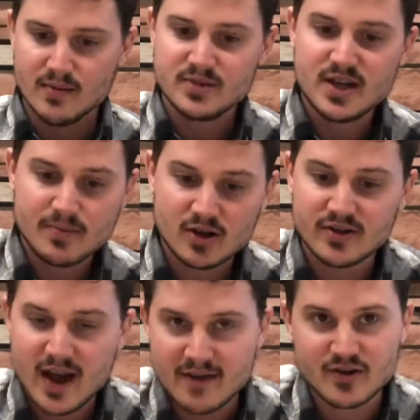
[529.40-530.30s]

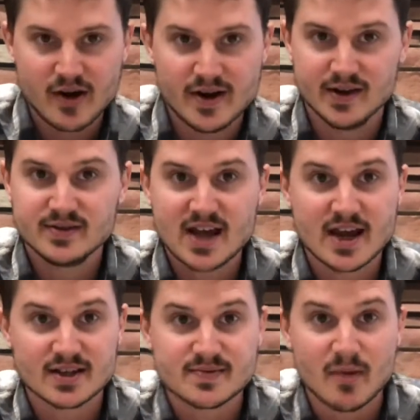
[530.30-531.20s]
Typically after I take
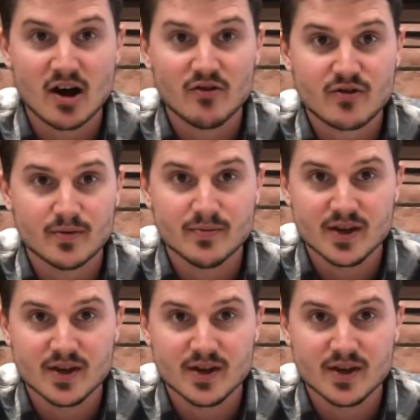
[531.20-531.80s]
a smell from